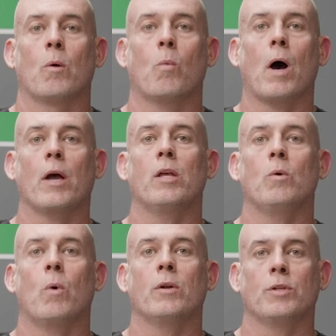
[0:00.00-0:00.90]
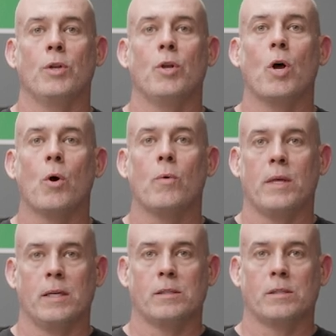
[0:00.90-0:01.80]
why you want to know
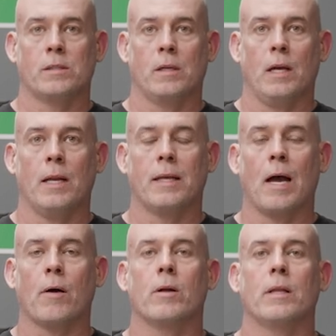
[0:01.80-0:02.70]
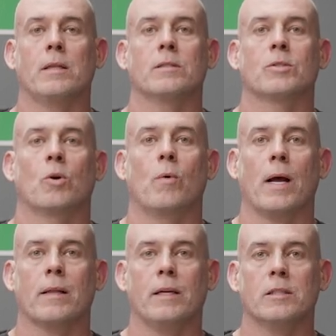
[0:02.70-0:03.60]
this and calculate this
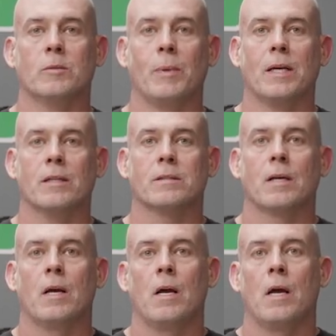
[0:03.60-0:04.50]
correctly is because